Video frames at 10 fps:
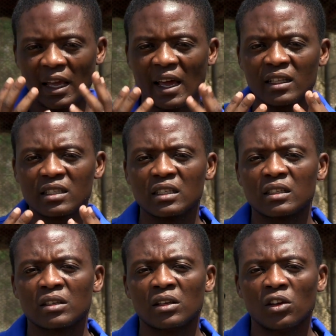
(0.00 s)
the head,
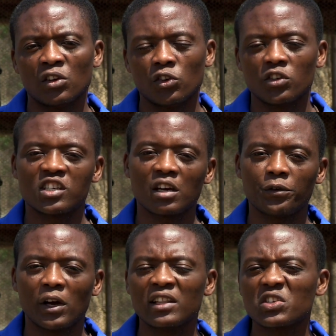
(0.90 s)
you check
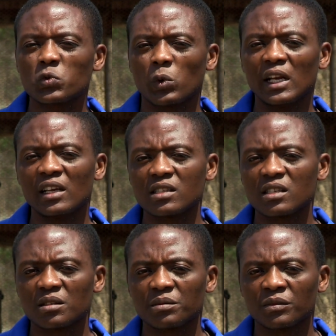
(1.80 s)
for any
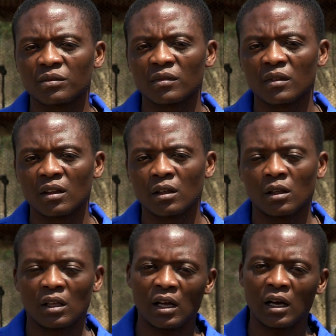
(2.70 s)
swellings,
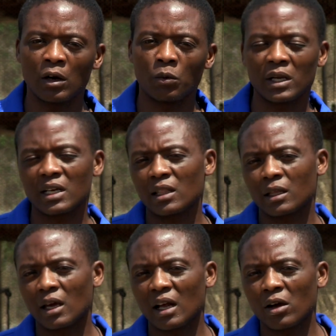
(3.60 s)
what are
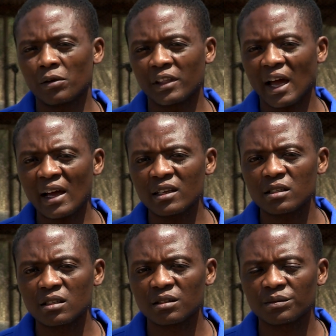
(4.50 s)
the color of the
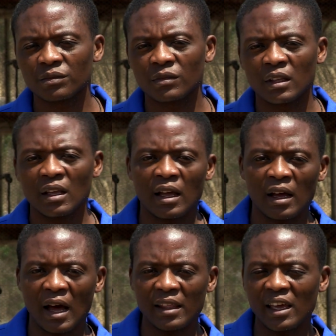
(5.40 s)
eyes,
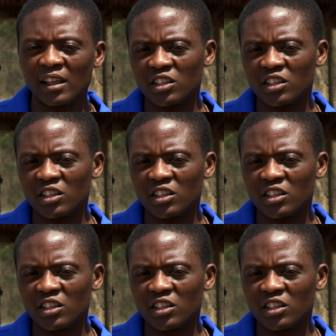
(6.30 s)
are there